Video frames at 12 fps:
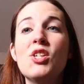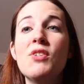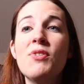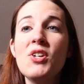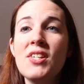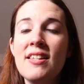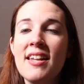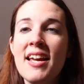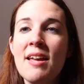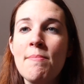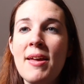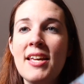the first thing that I
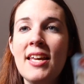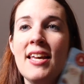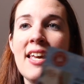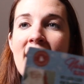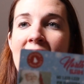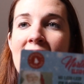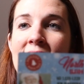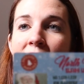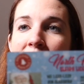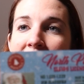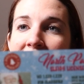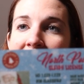am making is
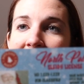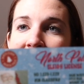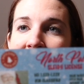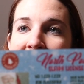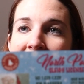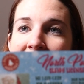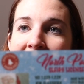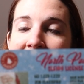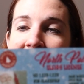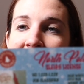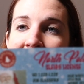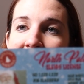this Santa
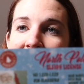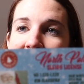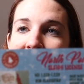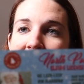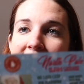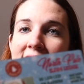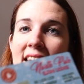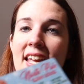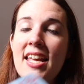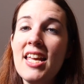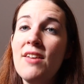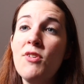sleigh license.
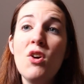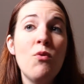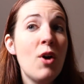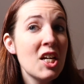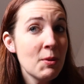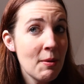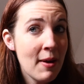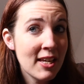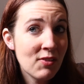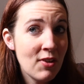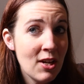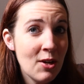If you have watched my
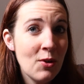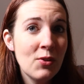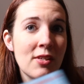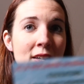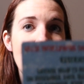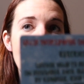past videos,